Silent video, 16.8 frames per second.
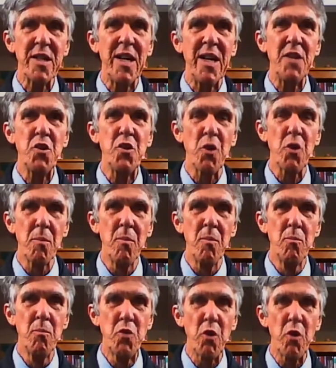and
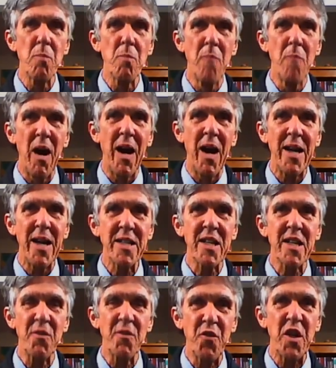your mind
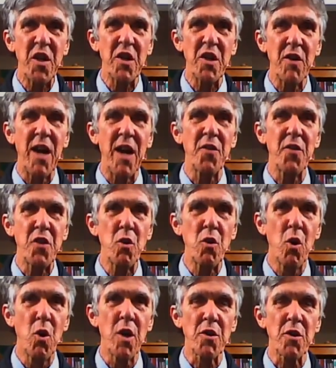can figure out the
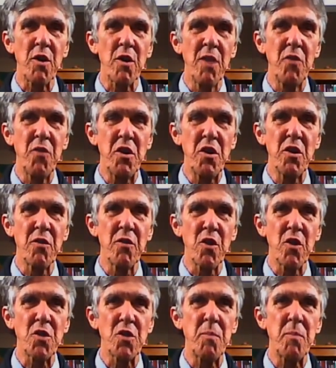order of the universe,